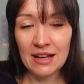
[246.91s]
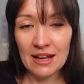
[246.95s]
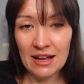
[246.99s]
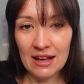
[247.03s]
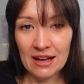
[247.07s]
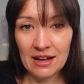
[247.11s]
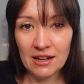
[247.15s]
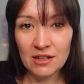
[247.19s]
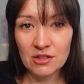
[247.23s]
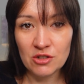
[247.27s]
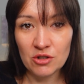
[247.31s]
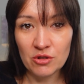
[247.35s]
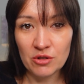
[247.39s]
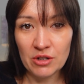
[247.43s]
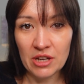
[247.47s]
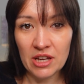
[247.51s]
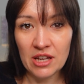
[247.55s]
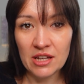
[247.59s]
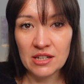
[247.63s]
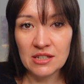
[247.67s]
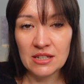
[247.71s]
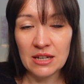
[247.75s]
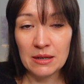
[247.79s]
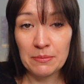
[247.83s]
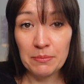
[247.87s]
act on
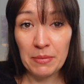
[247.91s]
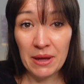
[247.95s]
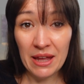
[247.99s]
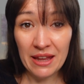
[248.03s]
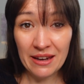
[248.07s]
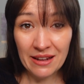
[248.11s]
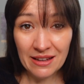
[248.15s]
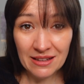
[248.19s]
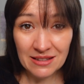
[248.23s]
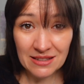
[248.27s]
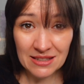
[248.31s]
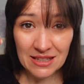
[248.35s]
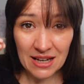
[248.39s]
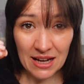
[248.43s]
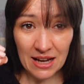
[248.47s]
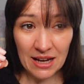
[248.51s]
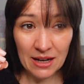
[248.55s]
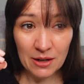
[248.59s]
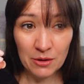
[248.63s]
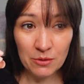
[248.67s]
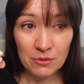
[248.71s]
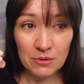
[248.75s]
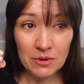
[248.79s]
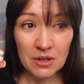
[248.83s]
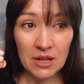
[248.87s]
it and pin it
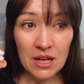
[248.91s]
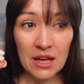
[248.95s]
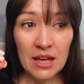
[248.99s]
down,